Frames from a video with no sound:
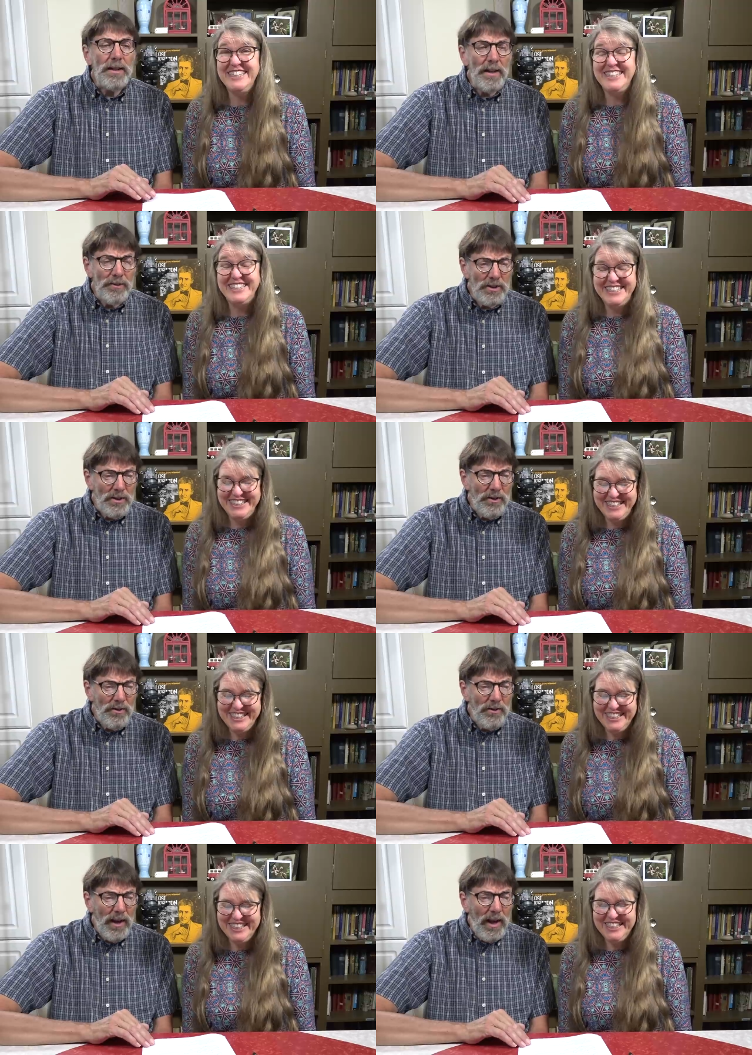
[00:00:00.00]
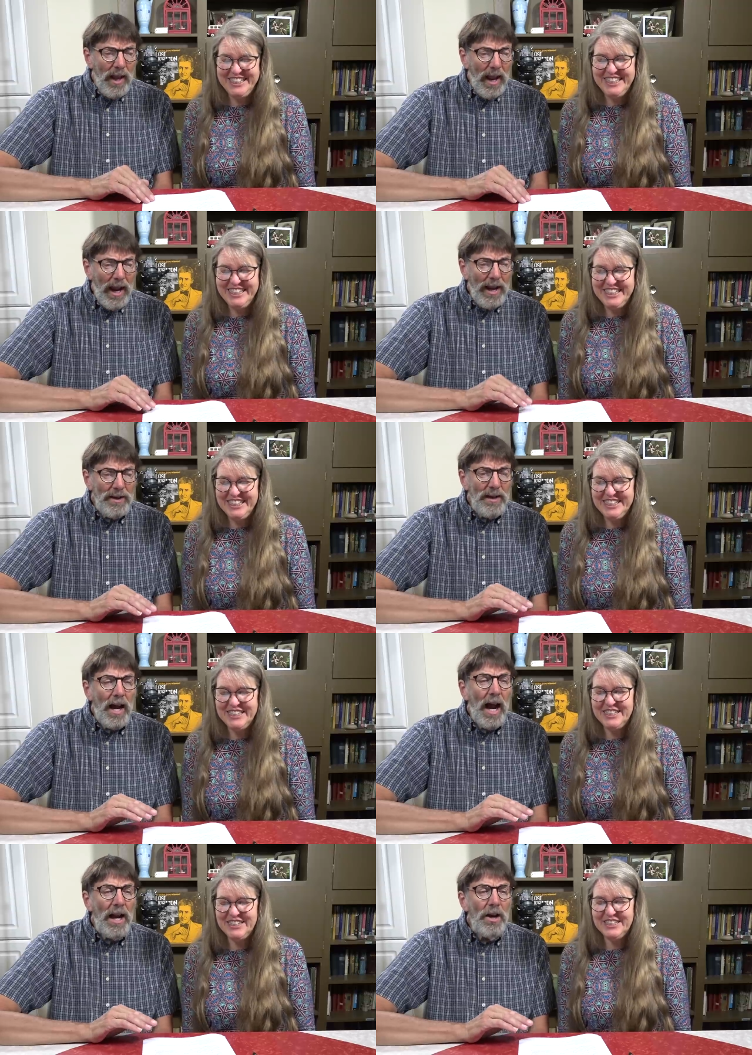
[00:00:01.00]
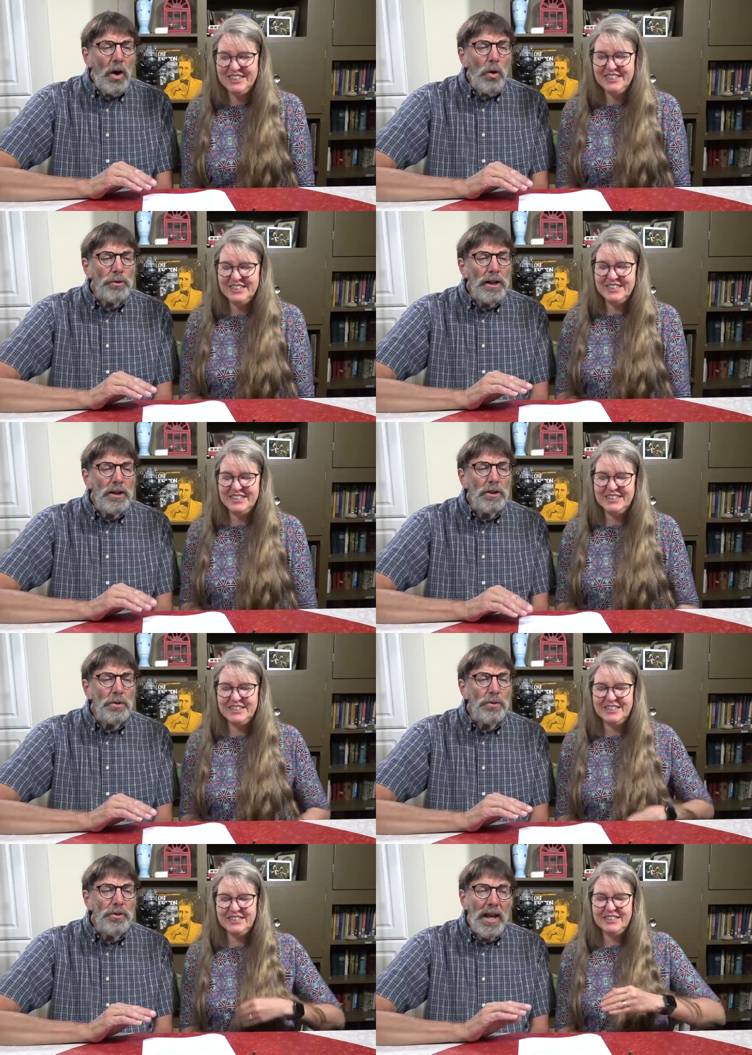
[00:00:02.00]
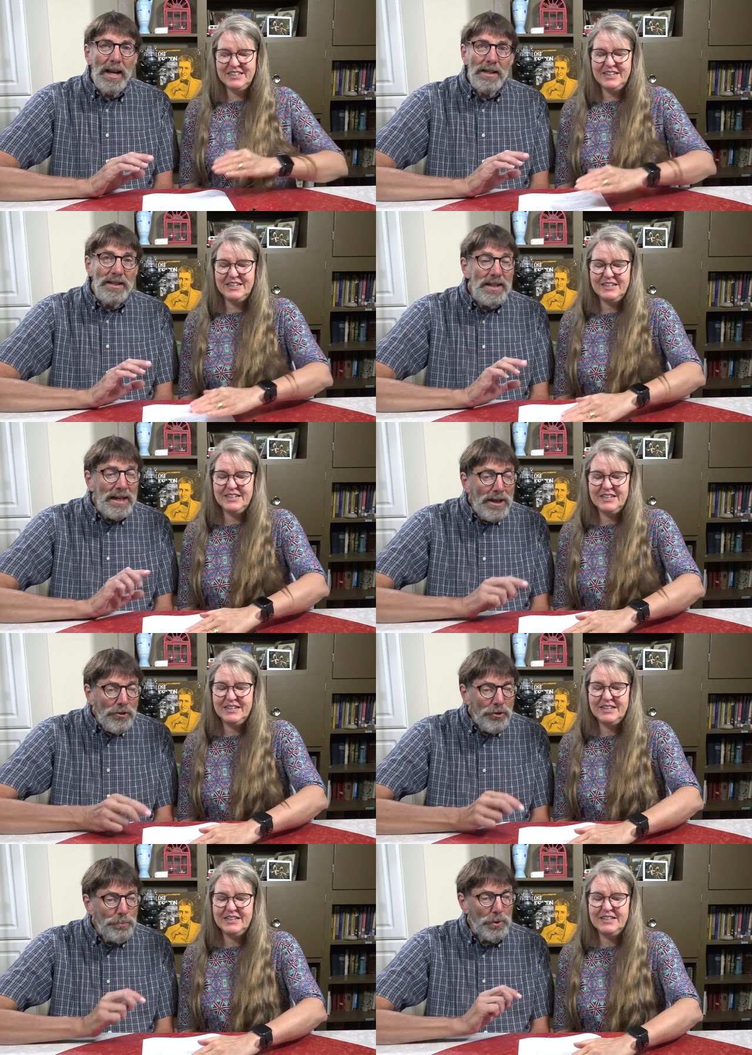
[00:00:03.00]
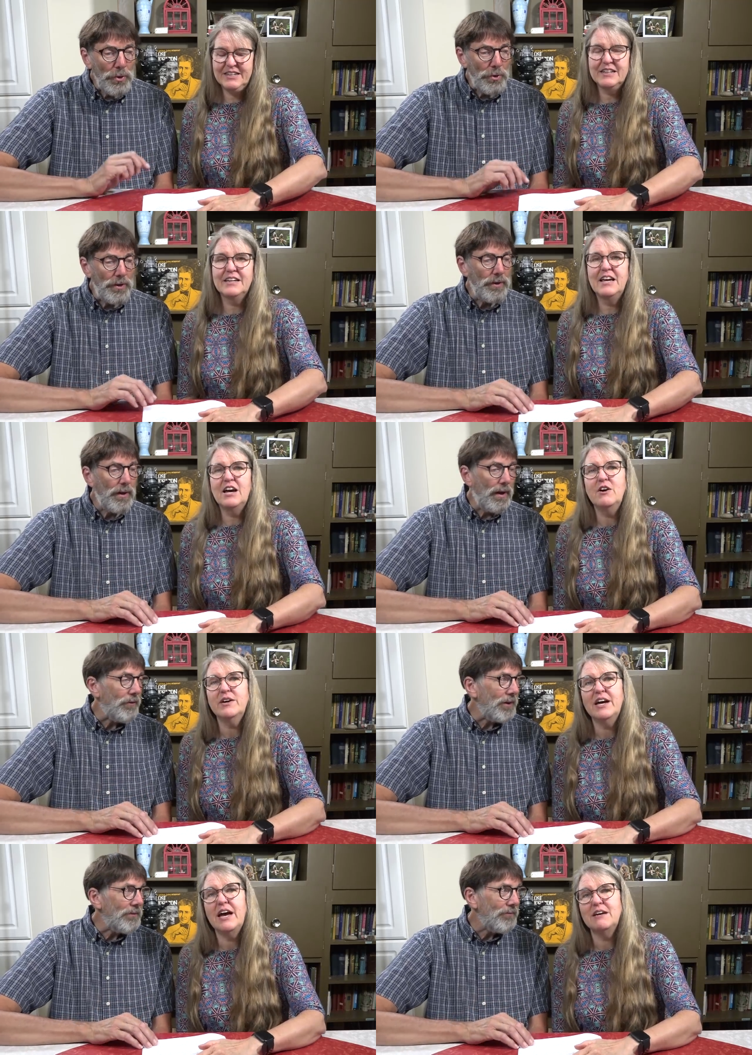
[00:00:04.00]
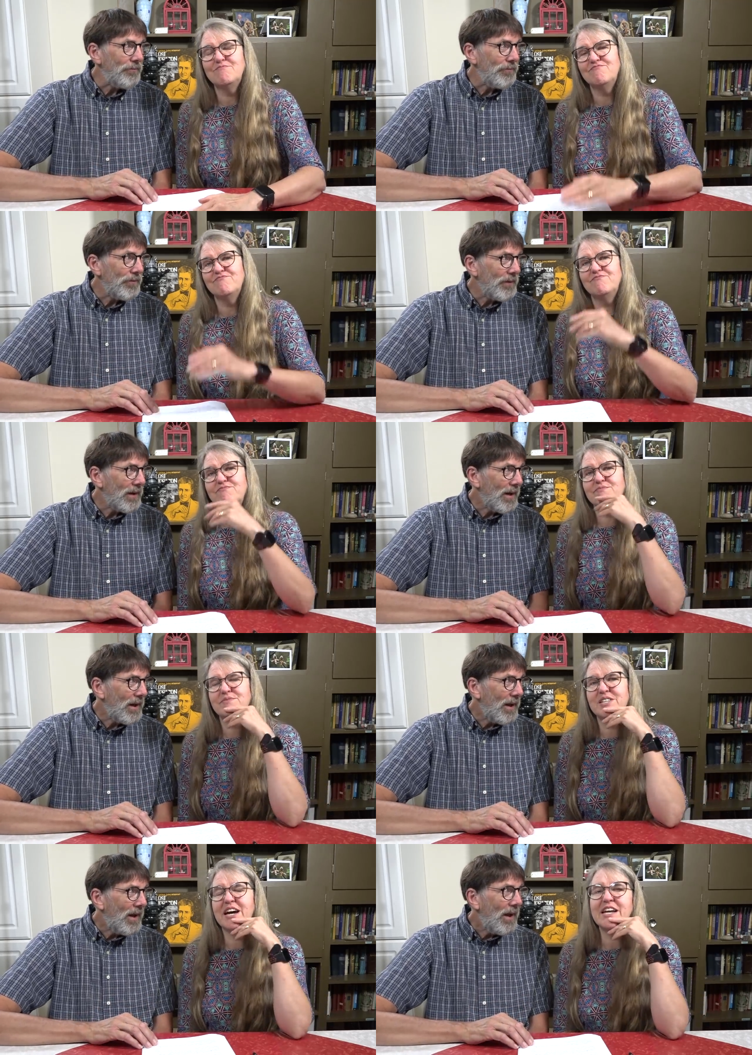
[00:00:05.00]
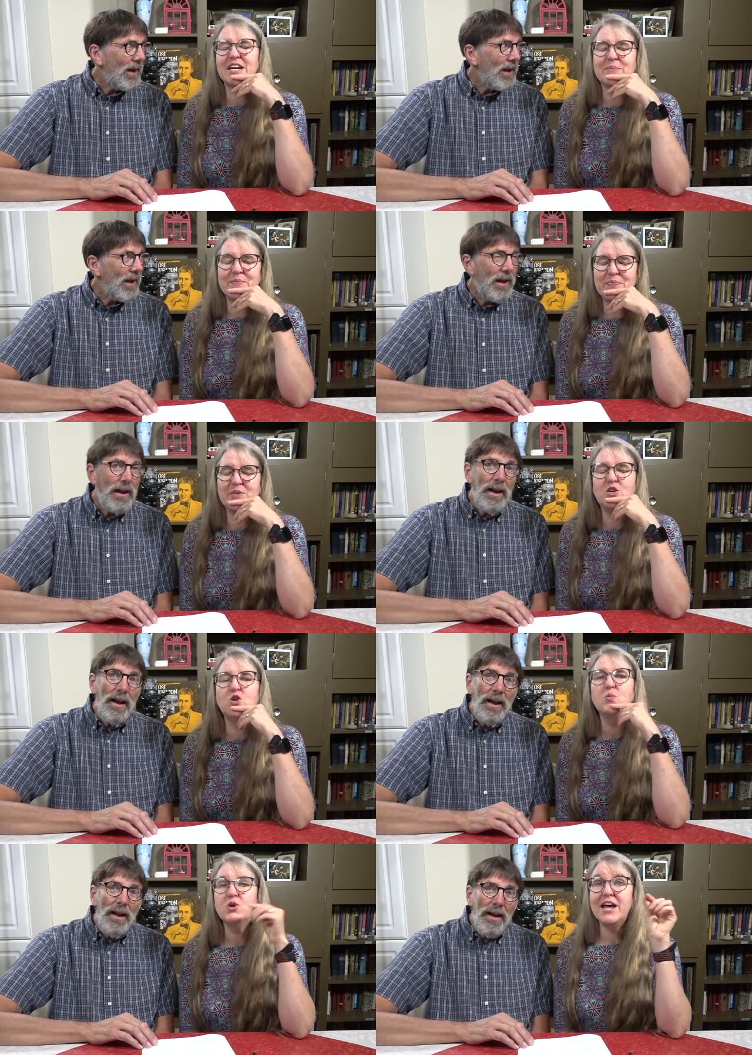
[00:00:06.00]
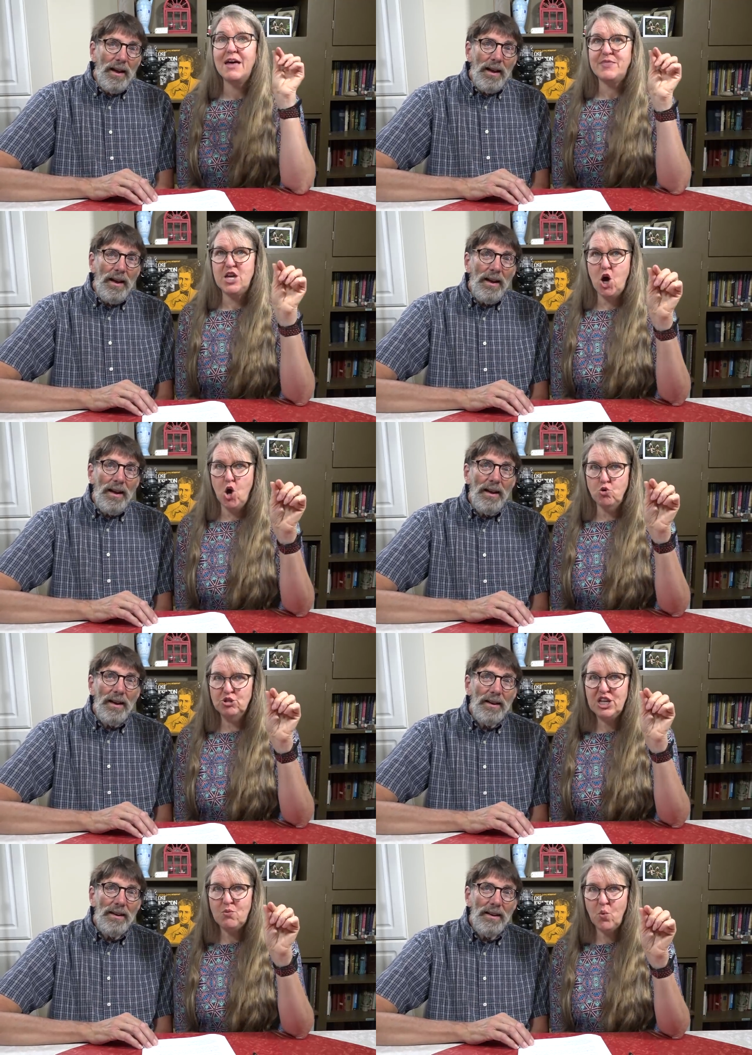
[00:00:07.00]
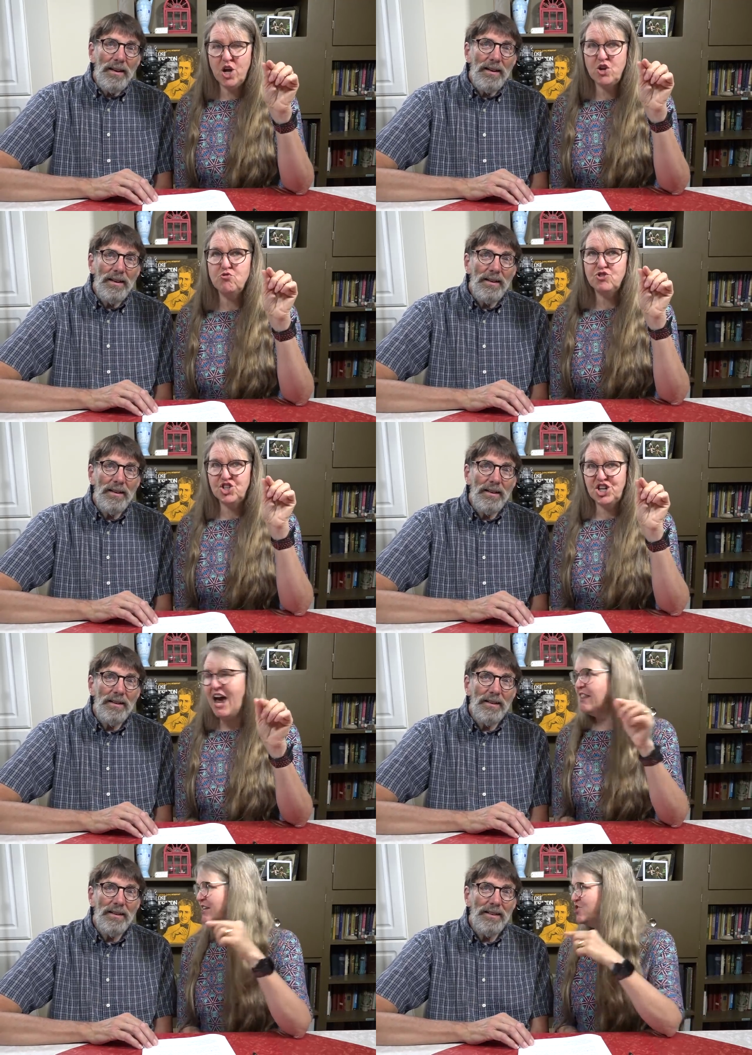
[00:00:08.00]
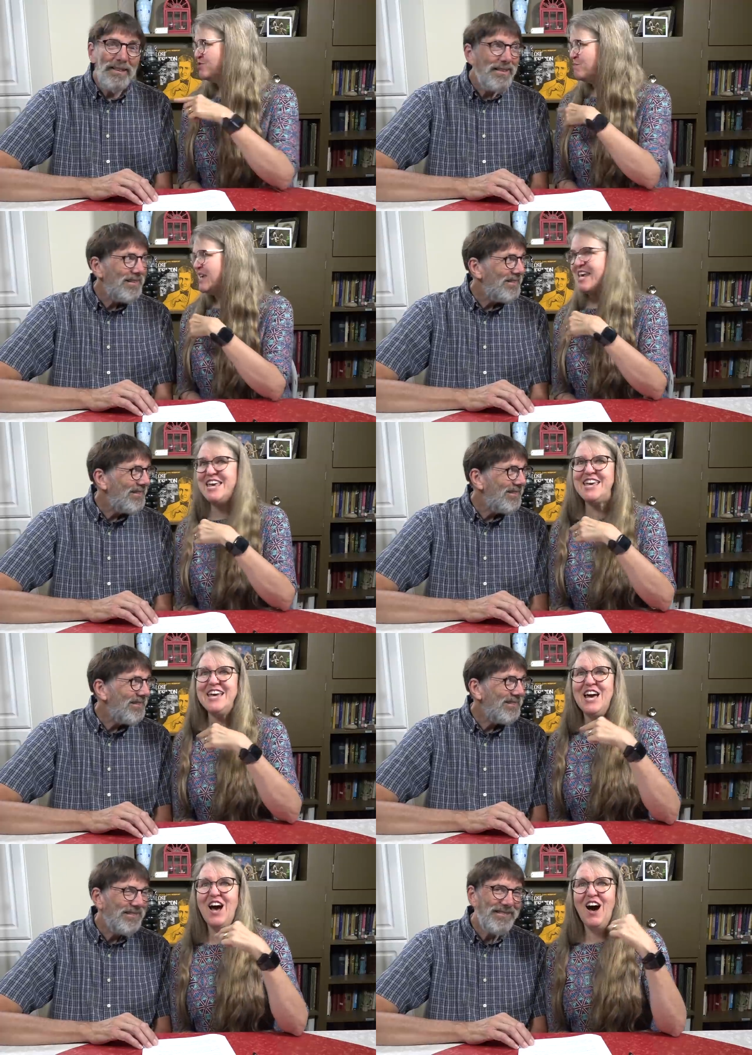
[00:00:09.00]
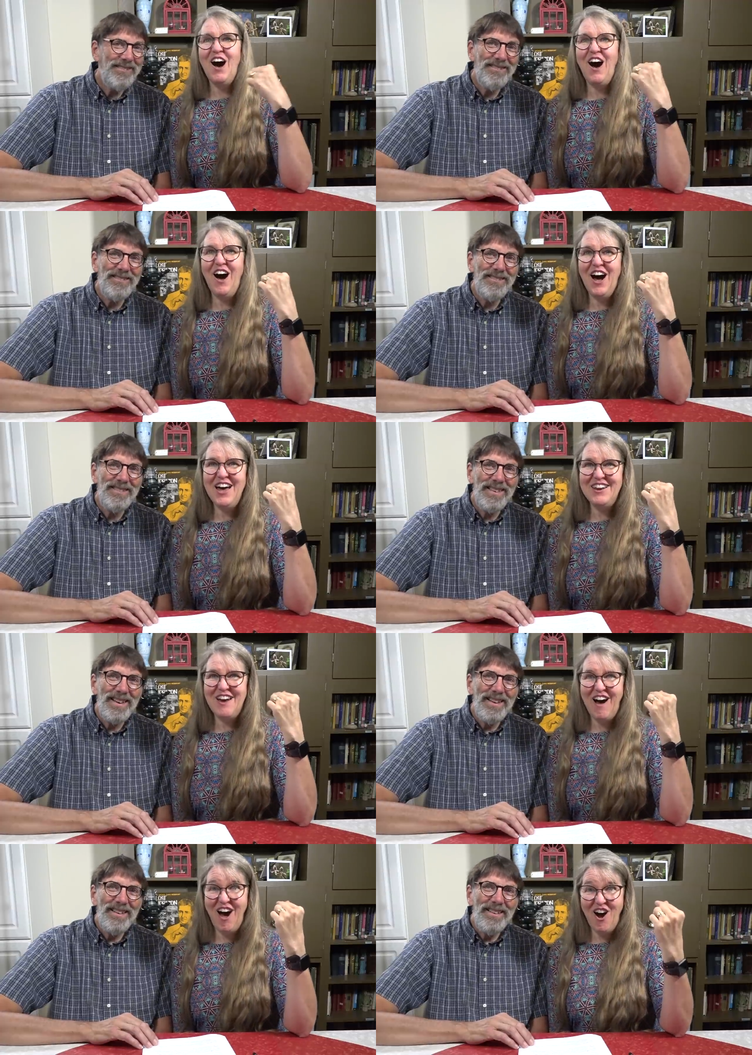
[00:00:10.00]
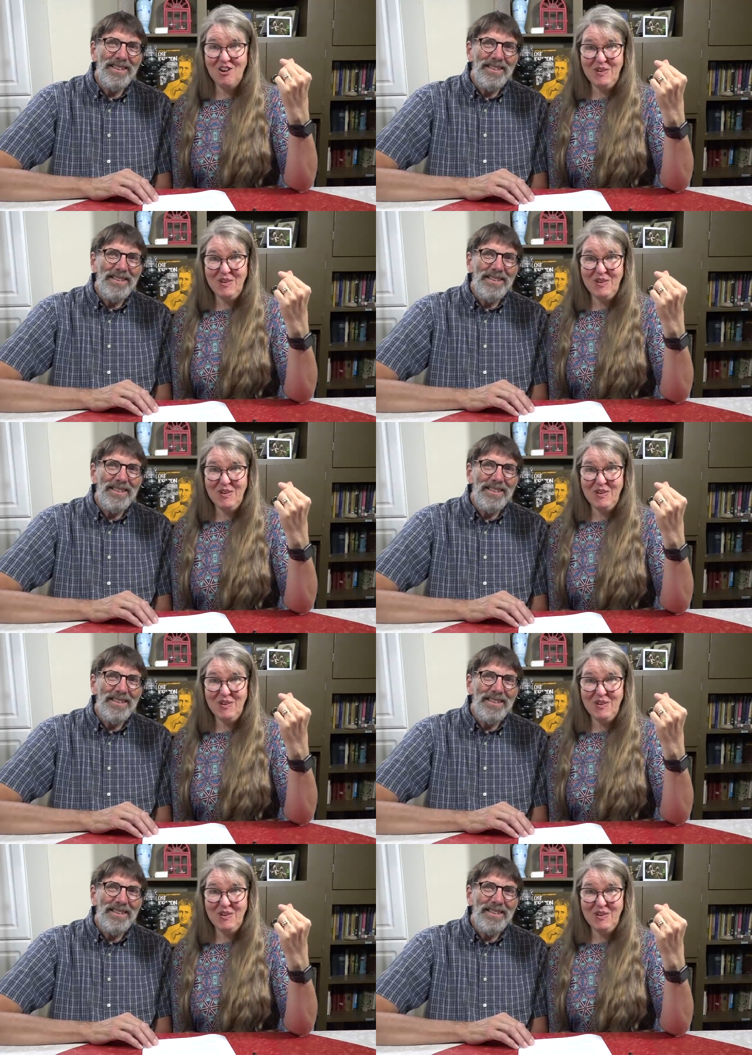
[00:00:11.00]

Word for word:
Speaker 1: dishes, and I only use a teaspoon. Okay,
Speaker 2: Dinah, you were not the only one who challenged me on our